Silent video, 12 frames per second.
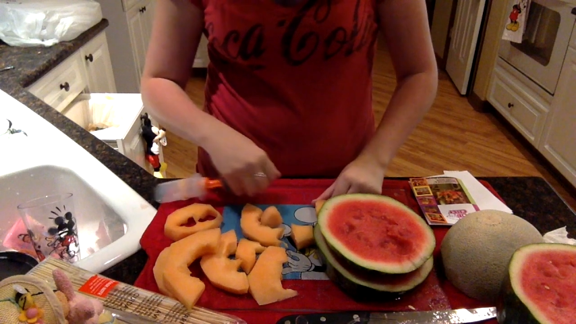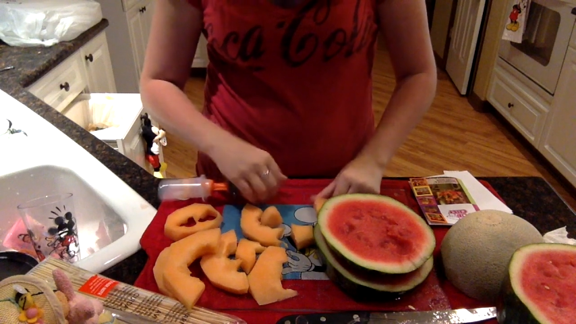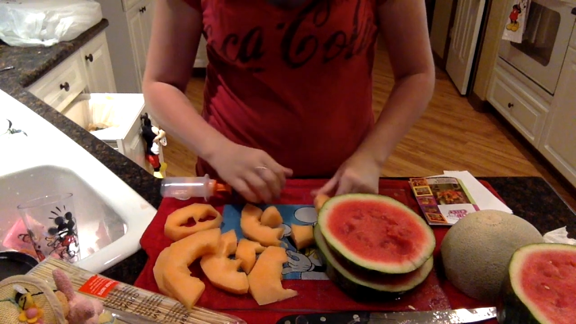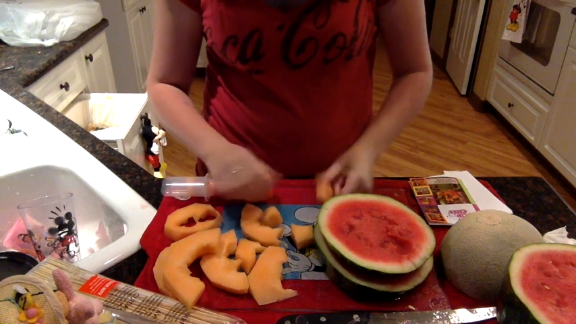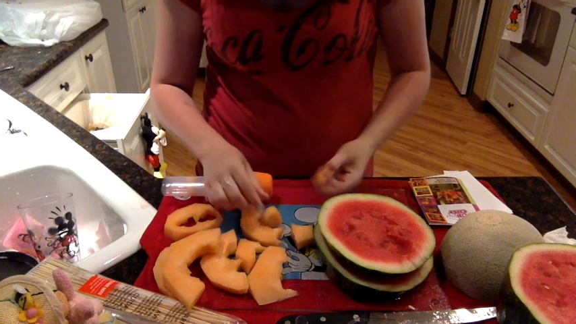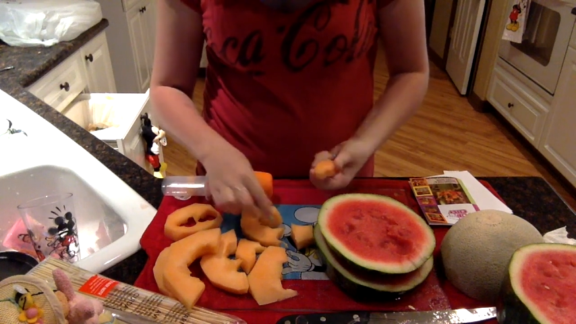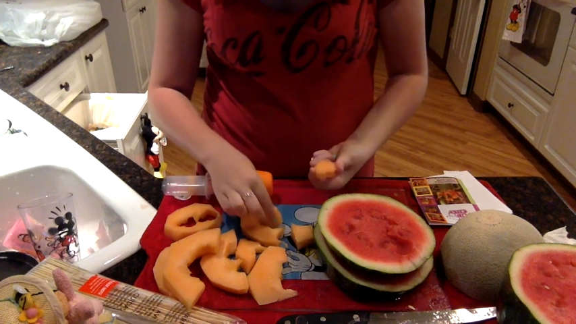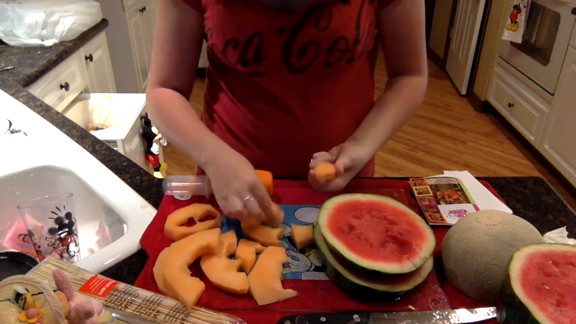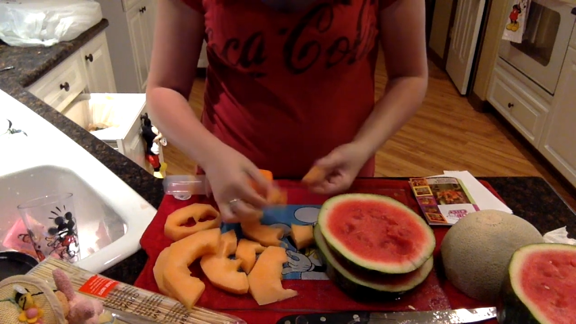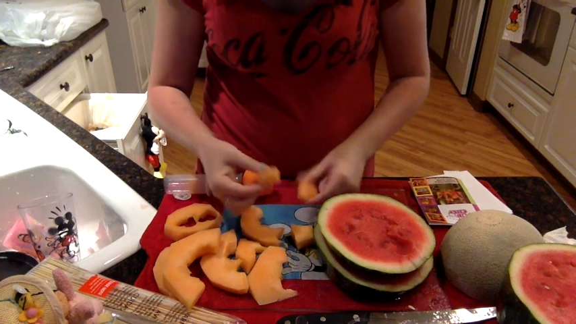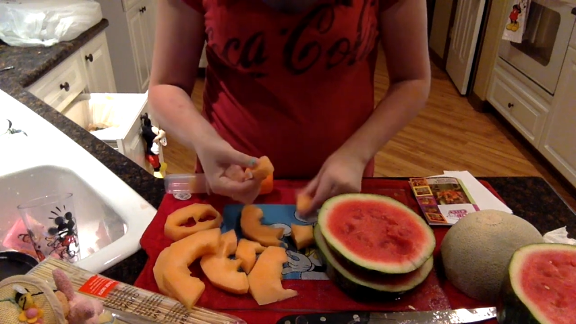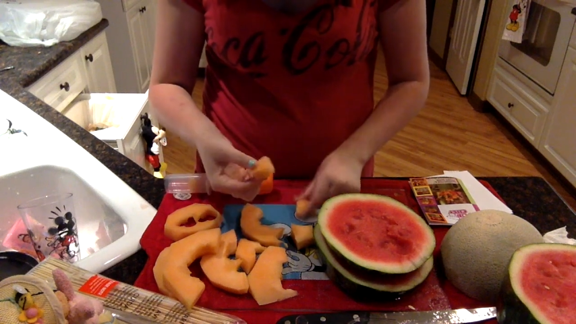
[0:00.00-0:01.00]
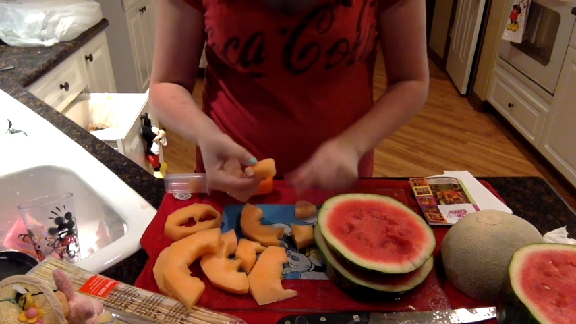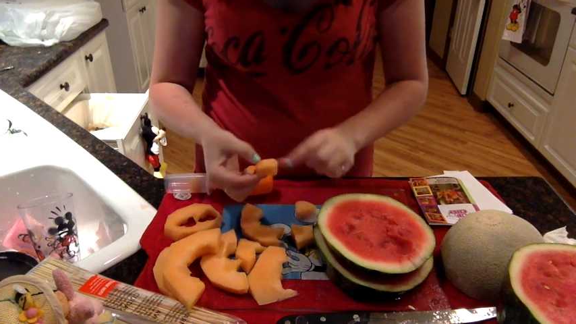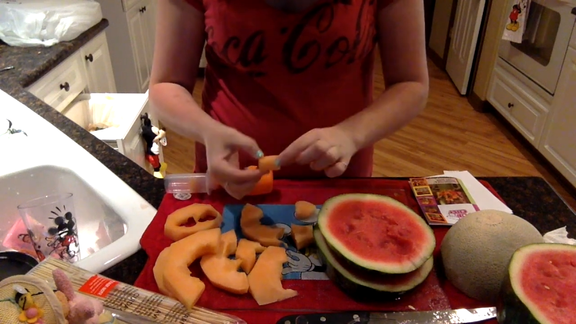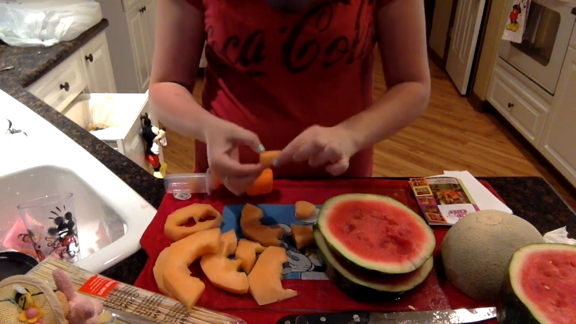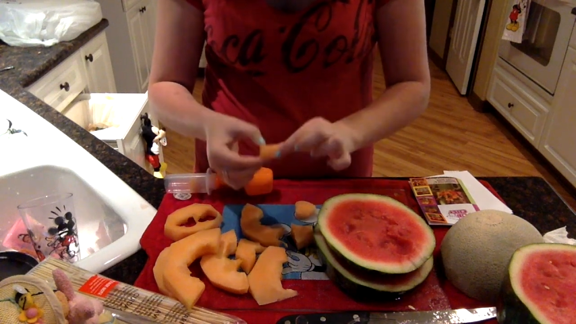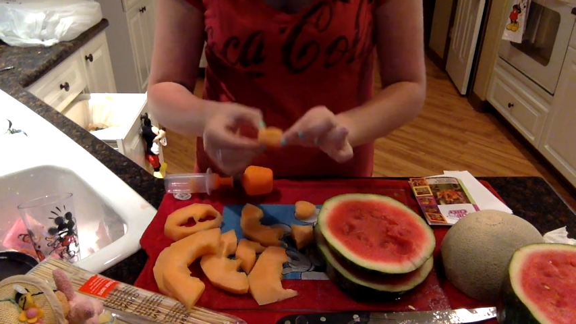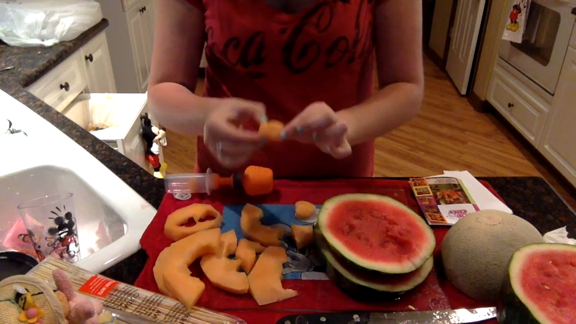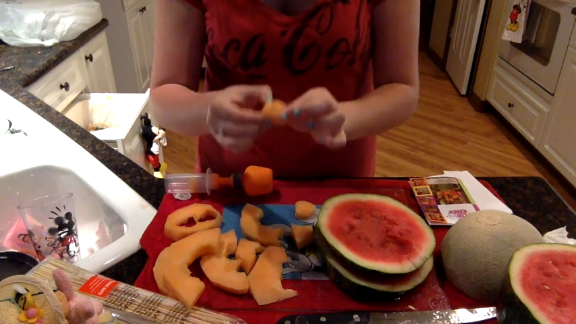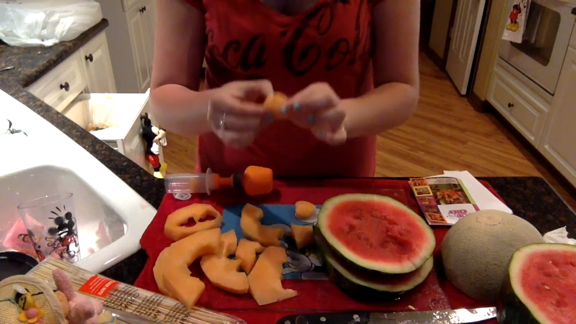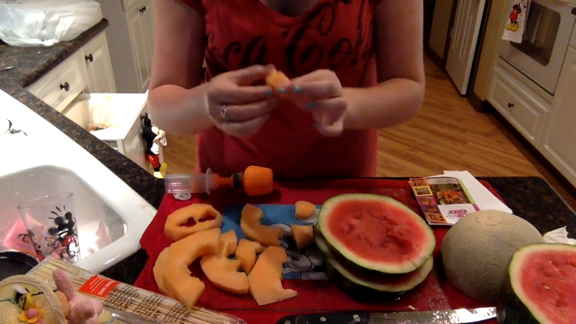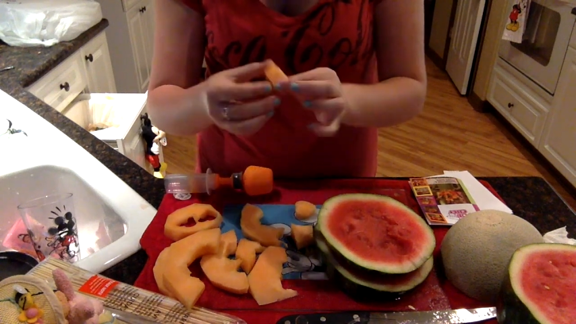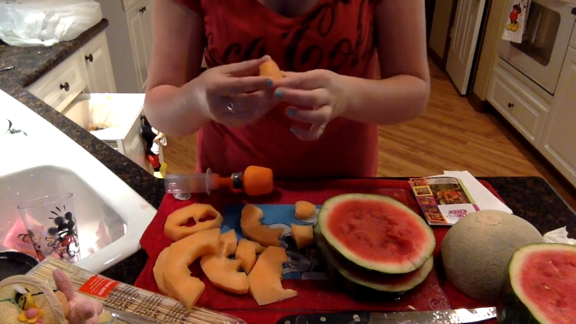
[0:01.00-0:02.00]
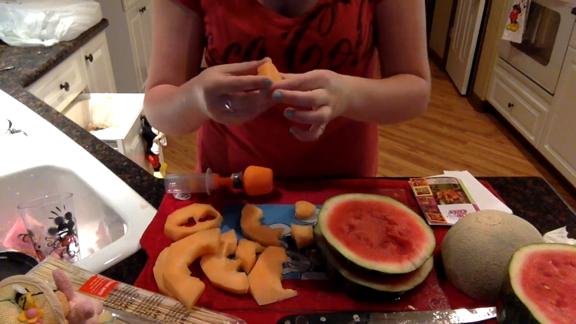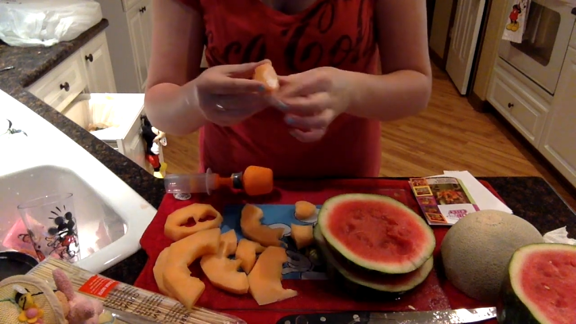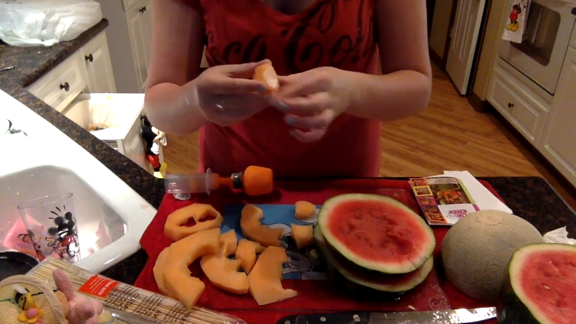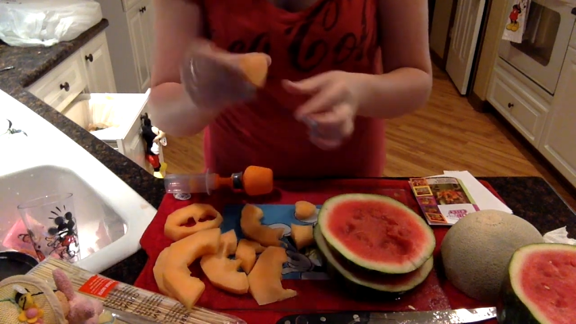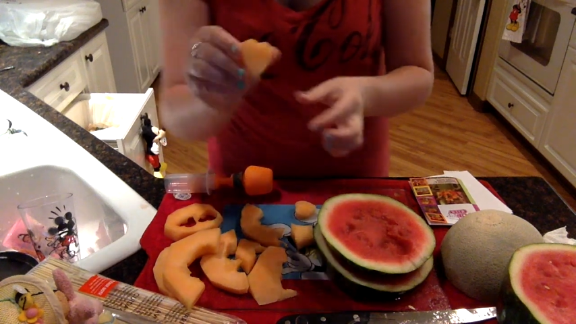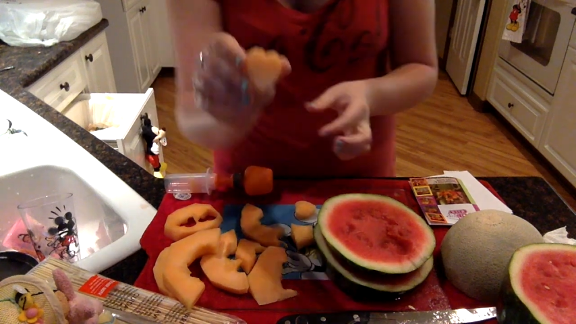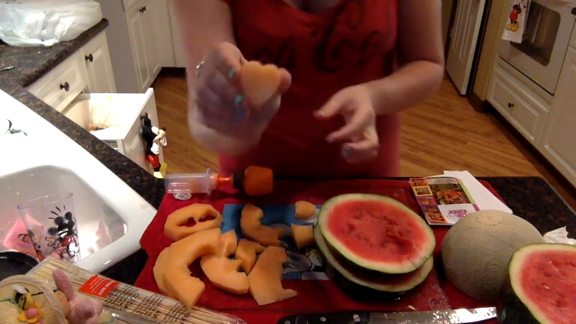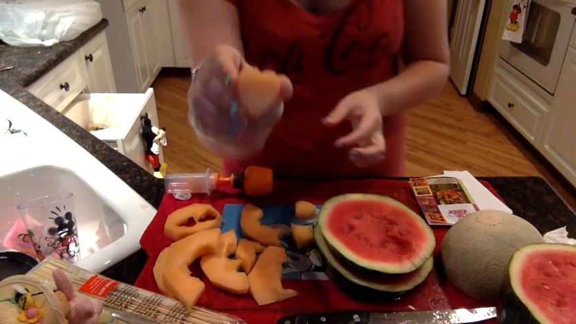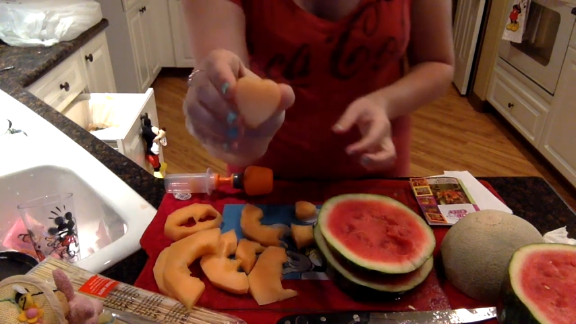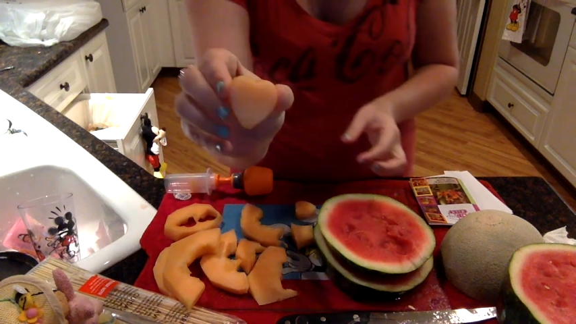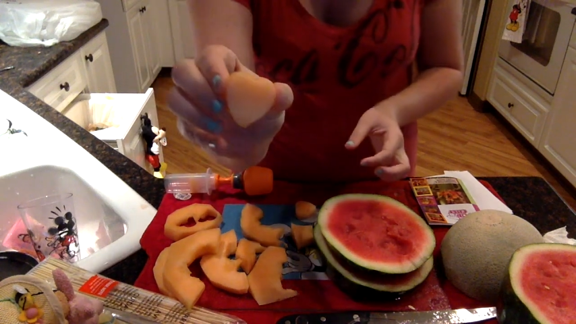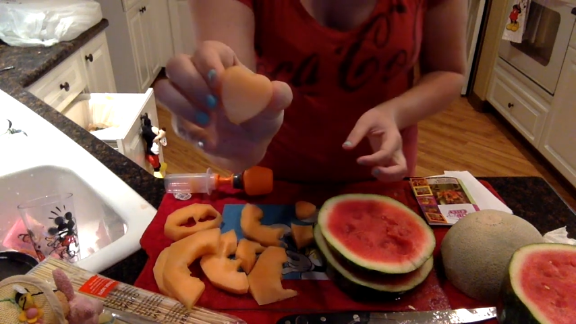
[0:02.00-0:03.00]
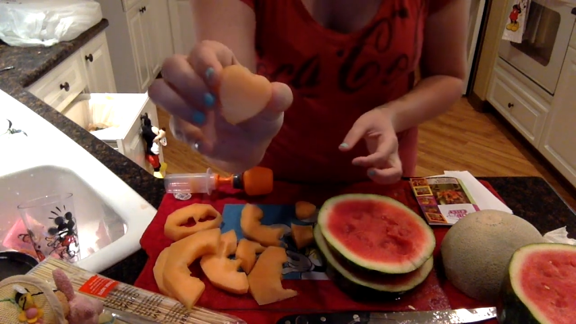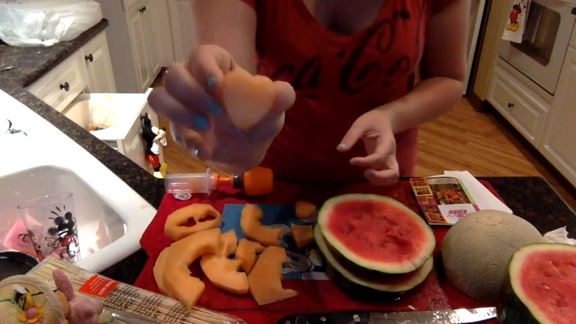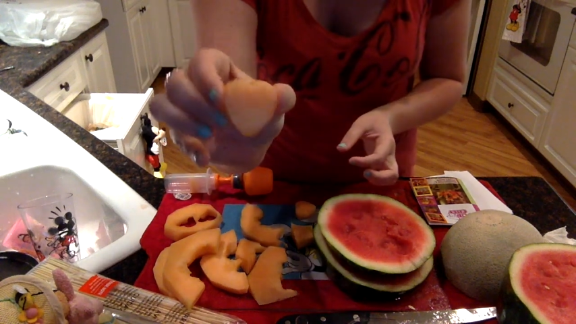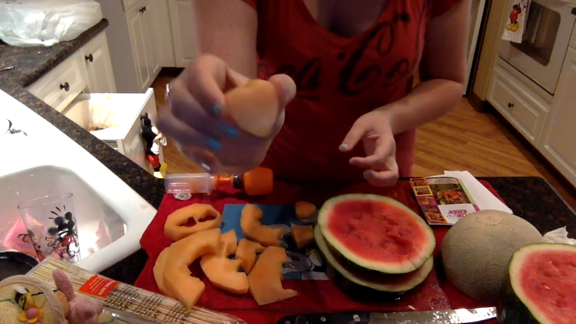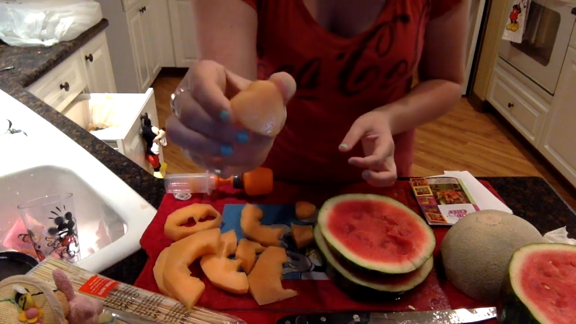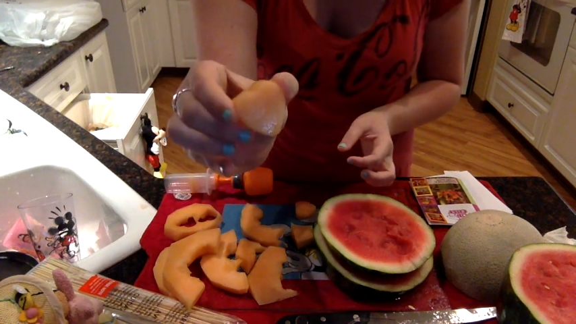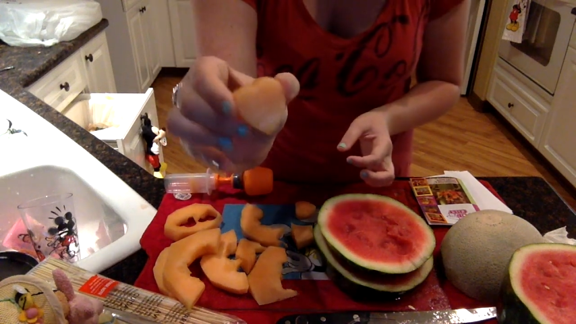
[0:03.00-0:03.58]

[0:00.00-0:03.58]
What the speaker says: (no speaker visible)